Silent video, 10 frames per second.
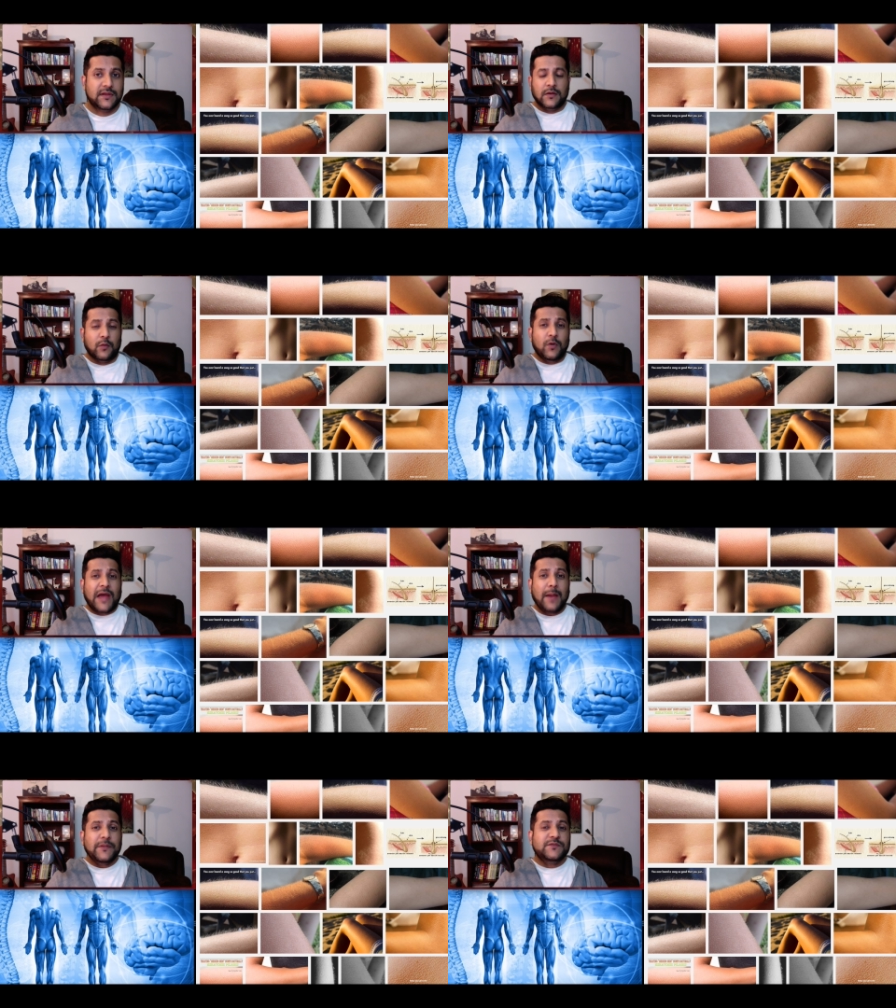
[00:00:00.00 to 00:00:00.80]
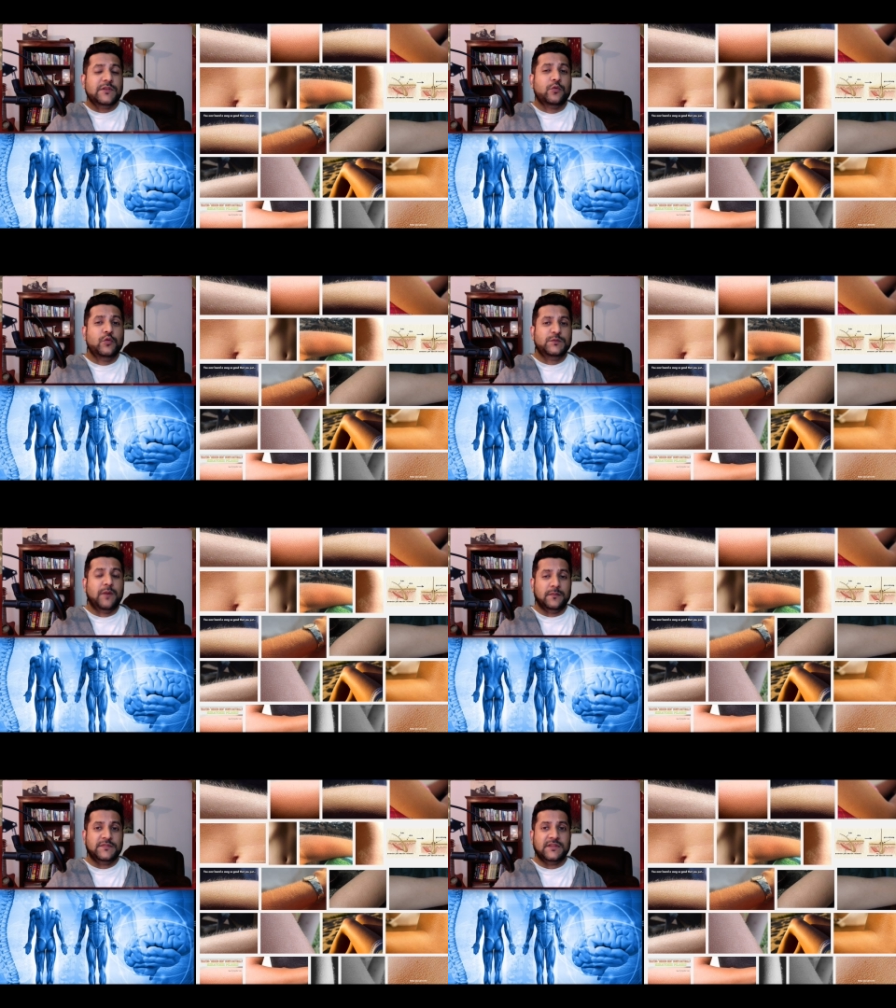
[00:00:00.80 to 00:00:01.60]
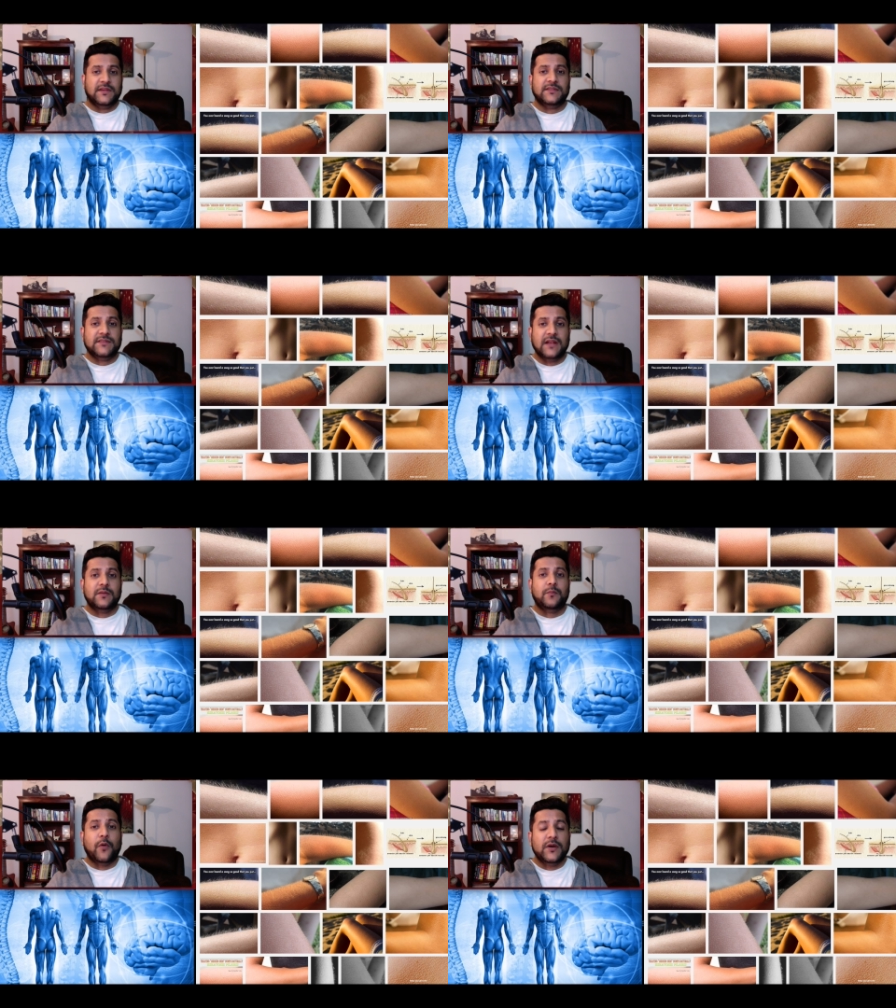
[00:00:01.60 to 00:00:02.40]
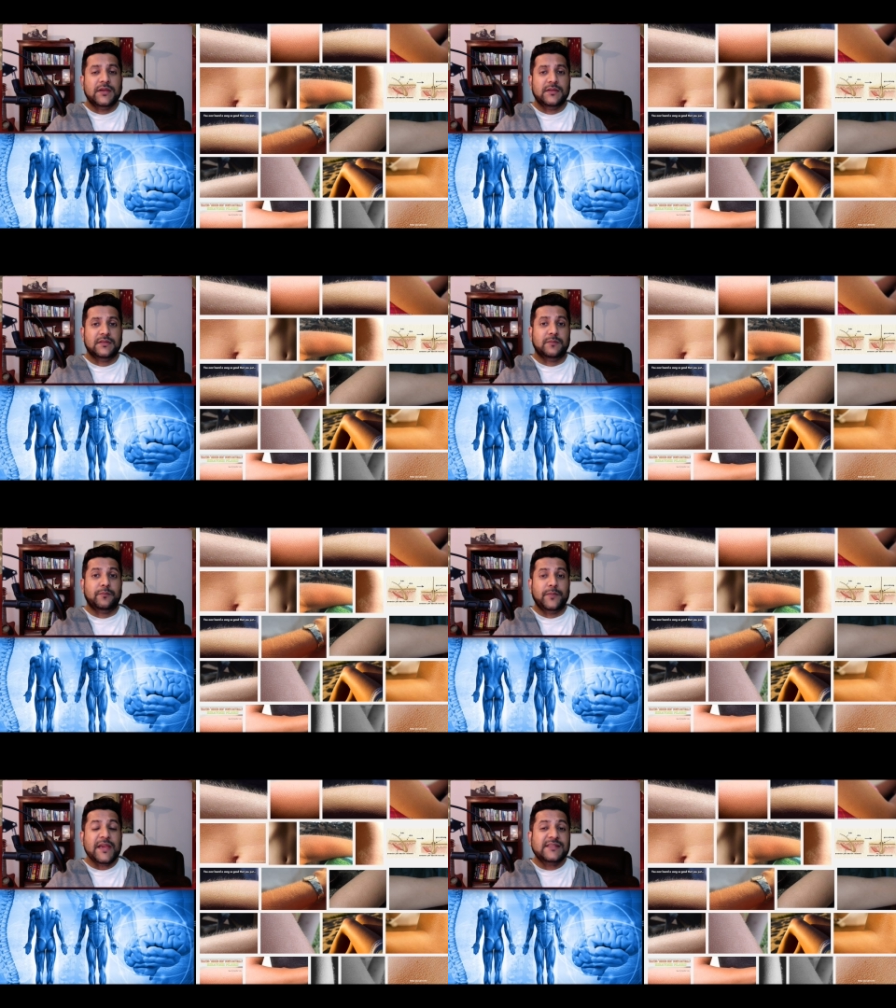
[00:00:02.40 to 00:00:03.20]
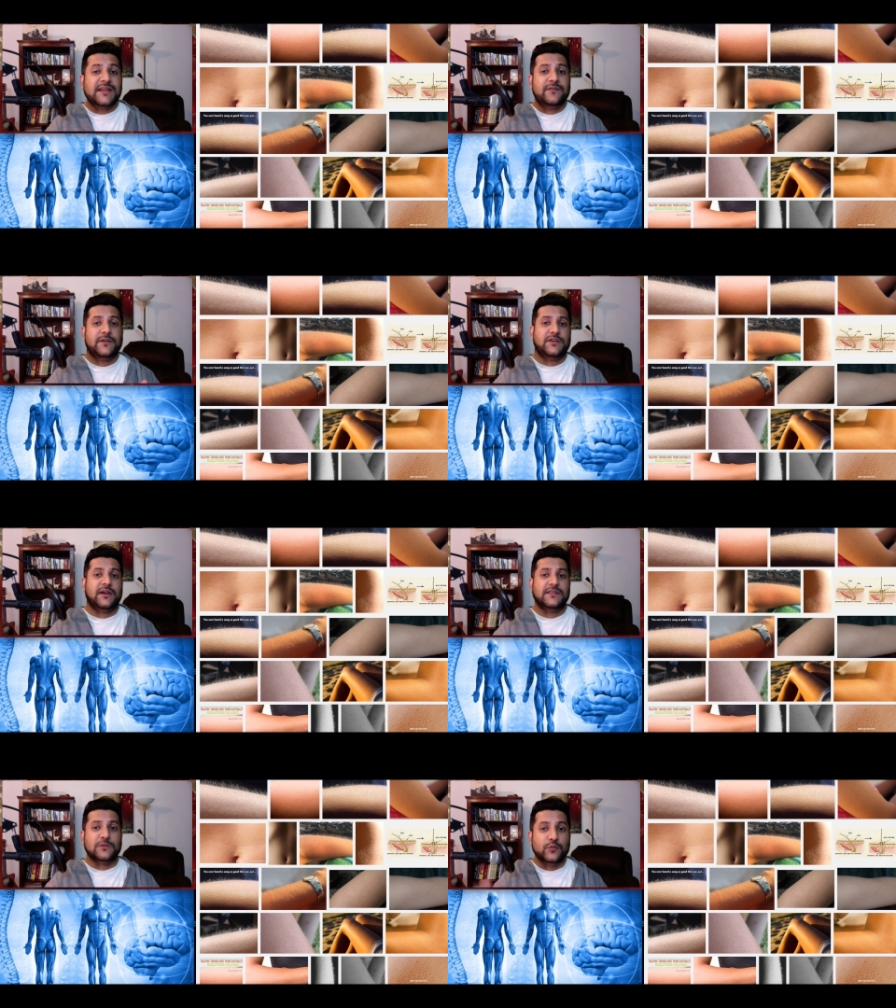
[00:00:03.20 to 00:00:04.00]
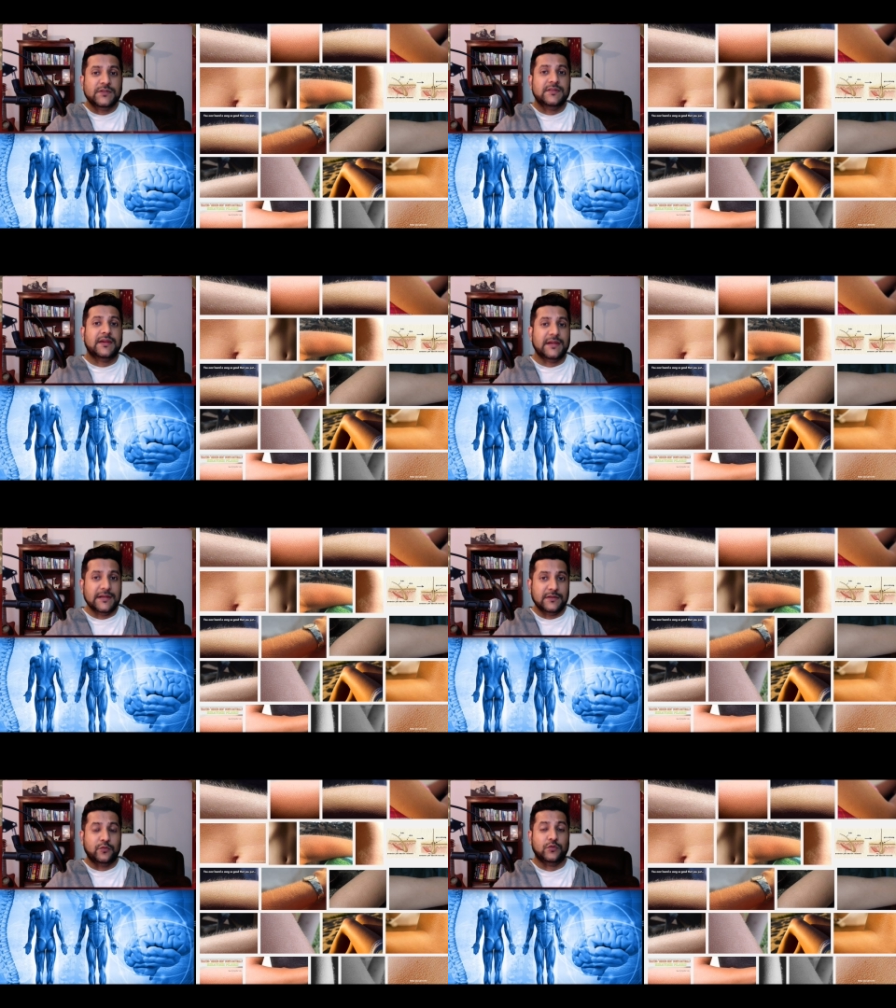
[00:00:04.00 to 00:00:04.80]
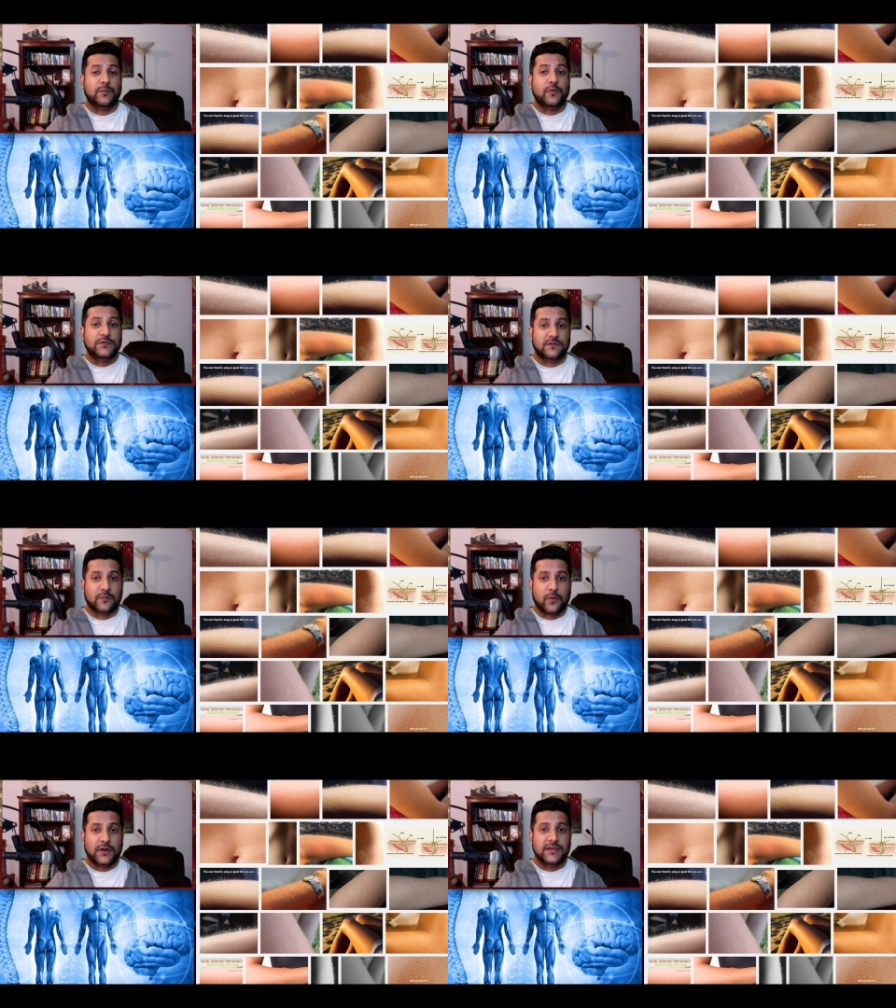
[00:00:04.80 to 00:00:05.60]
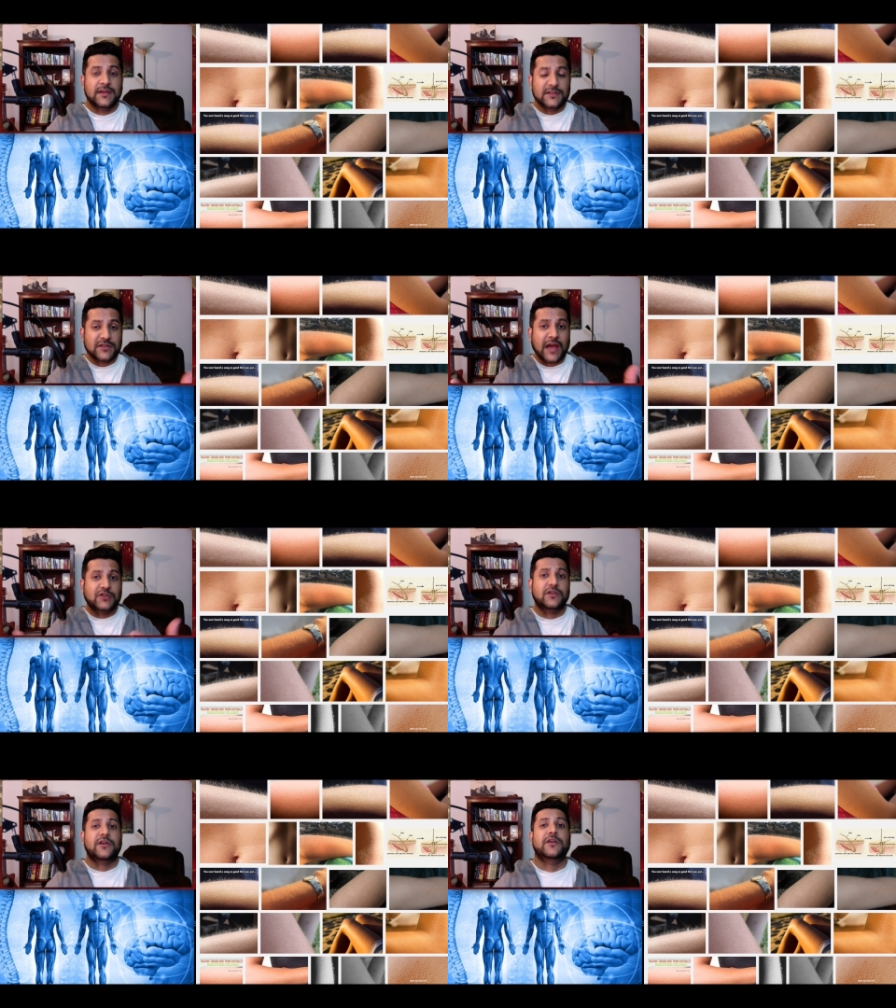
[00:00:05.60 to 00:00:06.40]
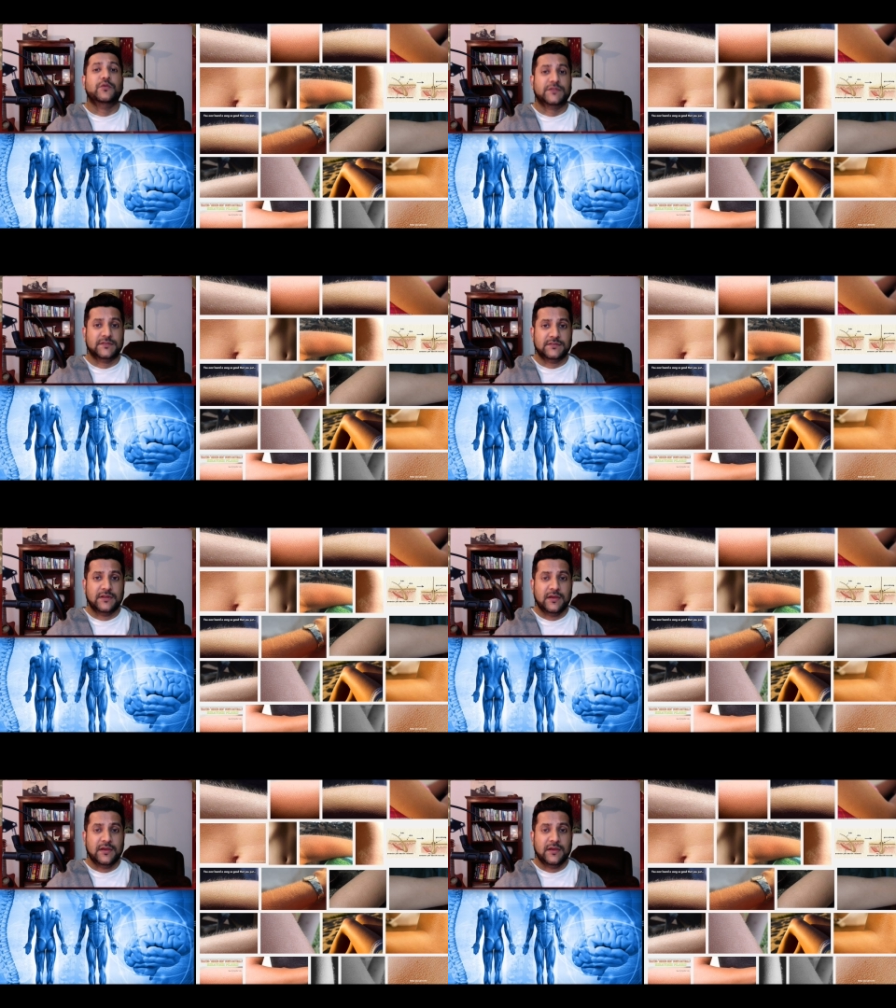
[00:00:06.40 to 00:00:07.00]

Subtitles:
What happens with goosebumps is that the body, the pace at which it is losing the heat through the pores of the body, it actually reduces.